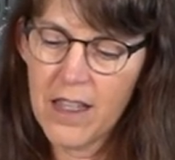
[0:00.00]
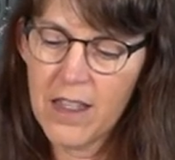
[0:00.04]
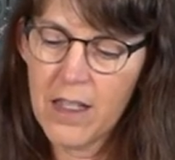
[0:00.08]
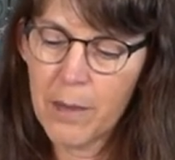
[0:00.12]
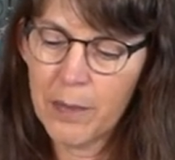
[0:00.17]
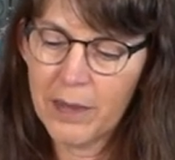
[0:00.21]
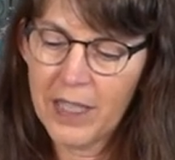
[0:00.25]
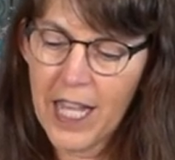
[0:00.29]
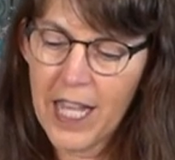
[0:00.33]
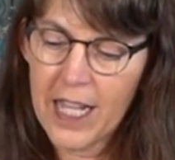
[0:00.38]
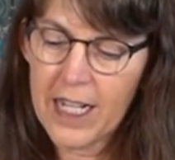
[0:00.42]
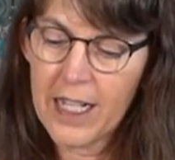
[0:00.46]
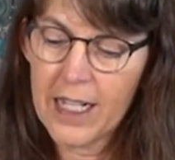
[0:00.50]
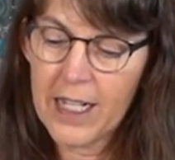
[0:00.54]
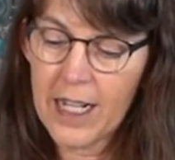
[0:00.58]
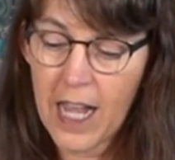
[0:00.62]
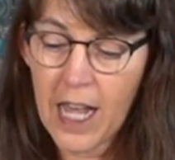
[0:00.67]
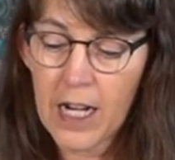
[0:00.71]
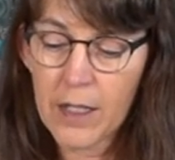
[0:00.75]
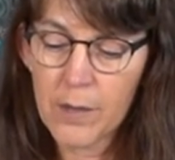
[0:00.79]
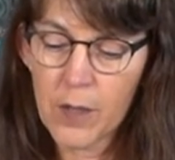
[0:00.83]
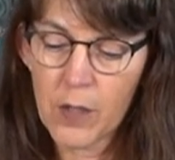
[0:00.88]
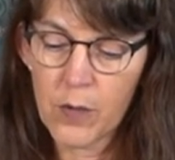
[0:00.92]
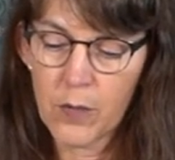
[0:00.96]
the plant and
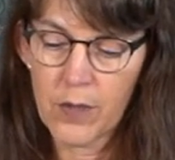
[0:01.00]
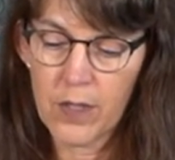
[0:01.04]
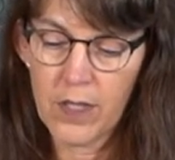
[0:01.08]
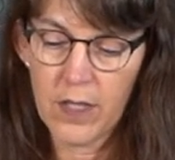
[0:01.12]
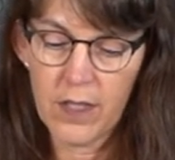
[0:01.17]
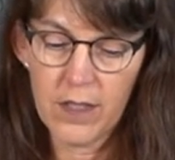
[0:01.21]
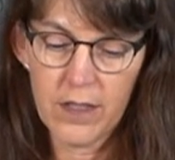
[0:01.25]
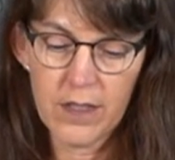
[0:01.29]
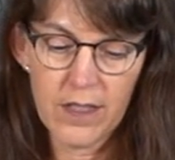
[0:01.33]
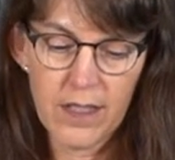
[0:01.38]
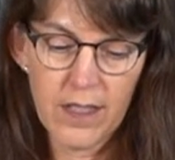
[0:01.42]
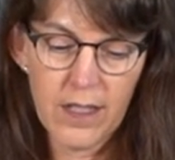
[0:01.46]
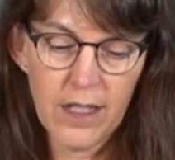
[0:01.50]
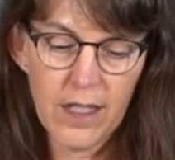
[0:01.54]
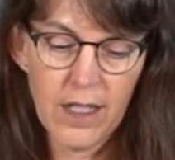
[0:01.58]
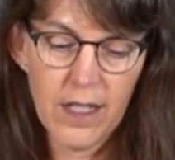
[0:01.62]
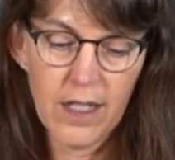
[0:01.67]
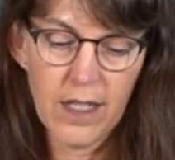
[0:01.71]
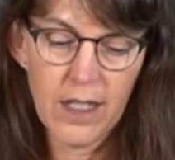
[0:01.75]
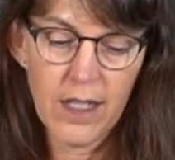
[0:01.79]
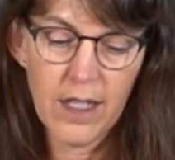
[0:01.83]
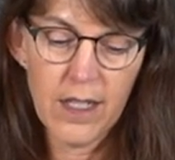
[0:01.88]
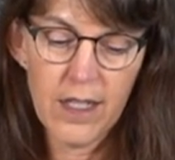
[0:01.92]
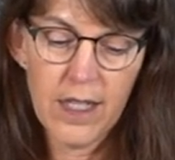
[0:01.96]
animal worlds
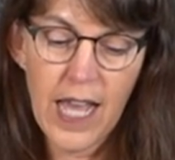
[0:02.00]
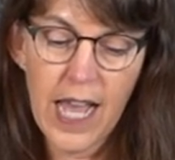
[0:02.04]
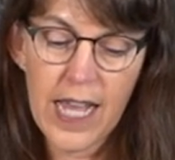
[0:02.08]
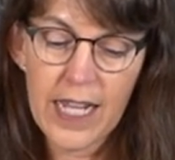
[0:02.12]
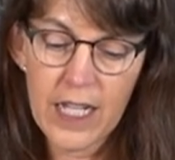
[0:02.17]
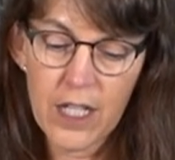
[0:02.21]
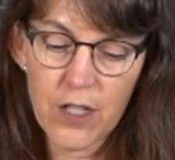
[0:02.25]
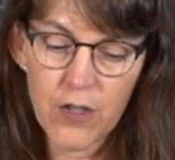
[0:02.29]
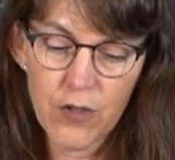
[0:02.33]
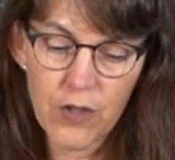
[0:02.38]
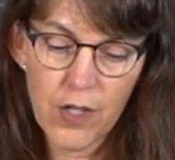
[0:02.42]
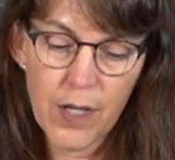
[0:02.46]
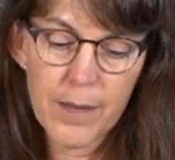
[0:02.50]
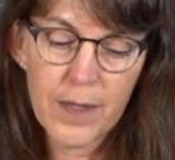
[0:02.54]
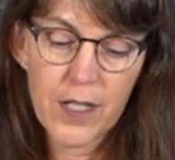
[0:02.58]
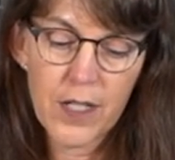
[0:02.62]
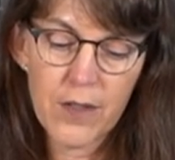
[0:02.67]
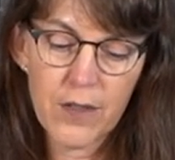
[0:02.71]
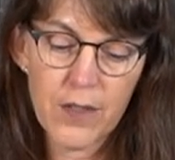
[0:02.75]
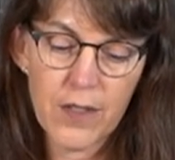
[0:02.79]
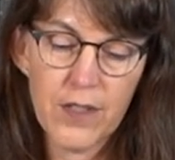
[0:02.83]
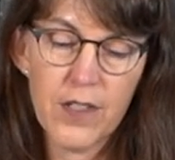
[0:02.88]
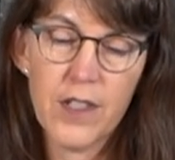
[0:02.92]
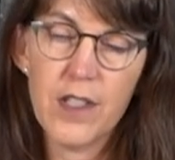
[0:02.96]
that
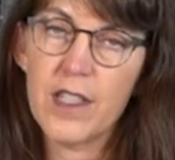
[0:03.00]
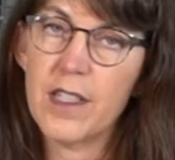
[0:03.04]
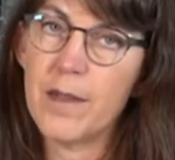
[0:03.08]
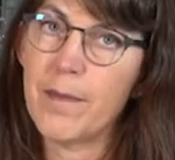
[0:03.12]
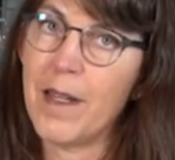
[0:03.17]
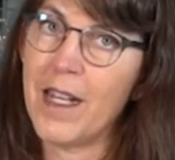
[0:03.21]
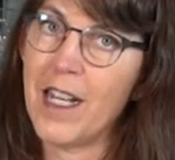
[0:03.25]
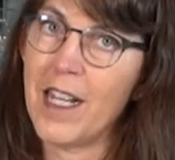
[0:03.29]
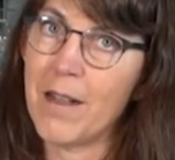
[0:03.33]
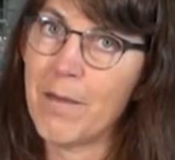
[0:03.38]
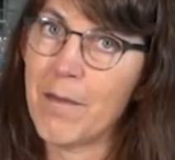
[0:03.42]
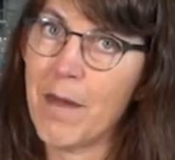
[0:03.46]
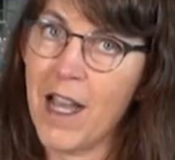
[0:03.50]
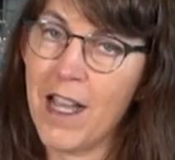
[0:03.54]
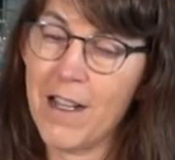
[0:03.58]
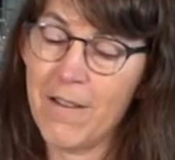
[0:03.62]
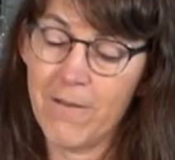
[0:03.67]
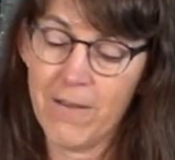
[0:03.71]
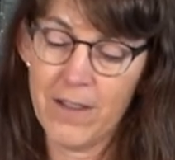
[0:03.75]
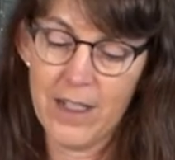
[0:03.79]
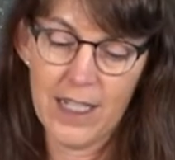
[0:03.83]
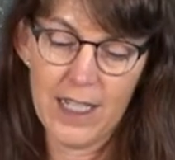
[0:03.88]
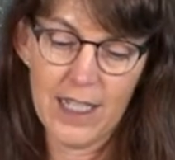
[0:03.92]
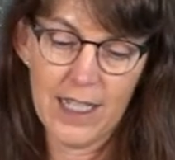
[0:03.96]
contribute to spinning
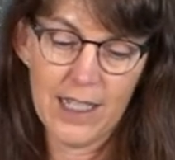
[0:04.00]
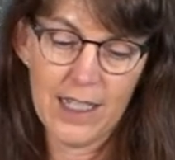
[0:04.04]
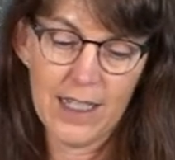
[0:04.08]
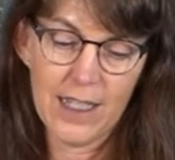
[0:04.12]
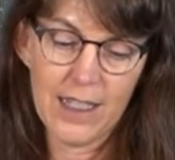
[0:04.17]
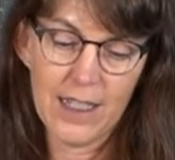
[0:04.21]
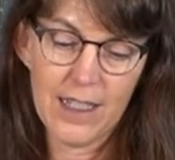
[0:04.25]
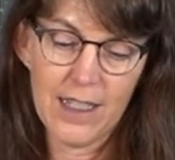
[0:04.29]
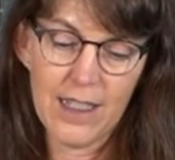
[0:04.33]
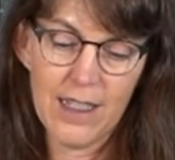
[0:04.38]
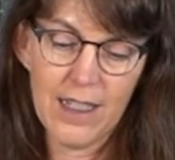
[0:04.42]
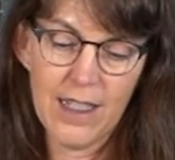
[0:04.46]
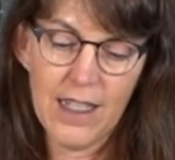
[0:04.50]
mindfulness.